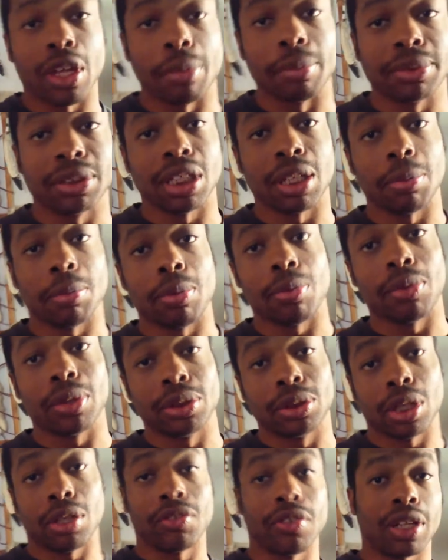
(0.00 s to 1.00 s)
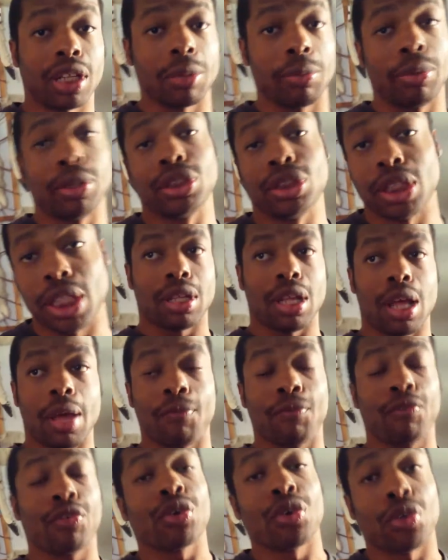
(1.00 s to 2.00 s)
a thumbs up, which I really appreciate.
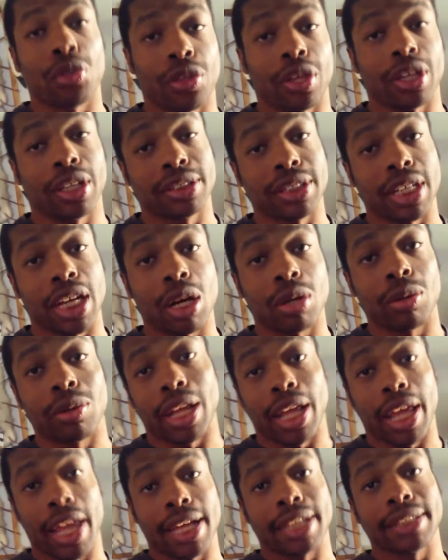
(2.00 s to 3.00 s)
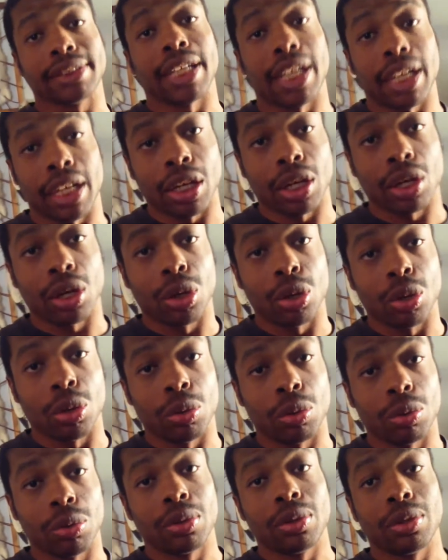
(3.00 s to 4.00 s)
I'm figuring things out as I
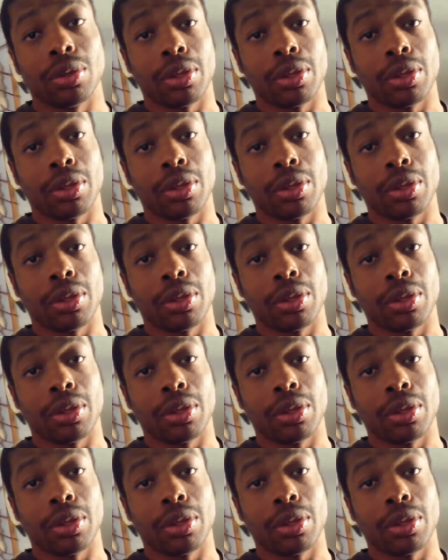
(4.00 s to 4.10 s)
go.